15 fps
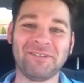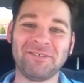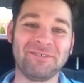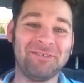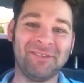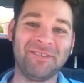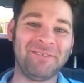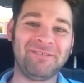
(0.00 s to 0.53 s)

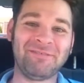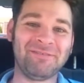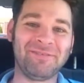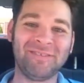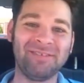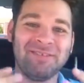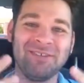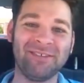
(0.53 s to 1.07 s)
see,
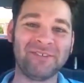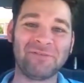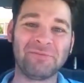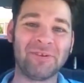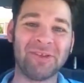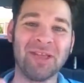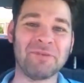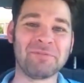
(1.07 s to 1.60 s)
this is
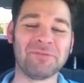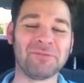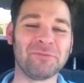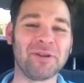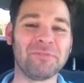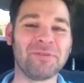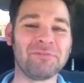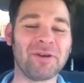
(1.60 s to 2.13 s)
what happens when
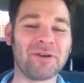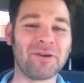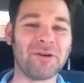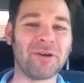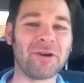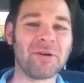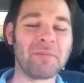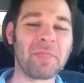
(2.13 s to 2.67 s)
I'm in my car.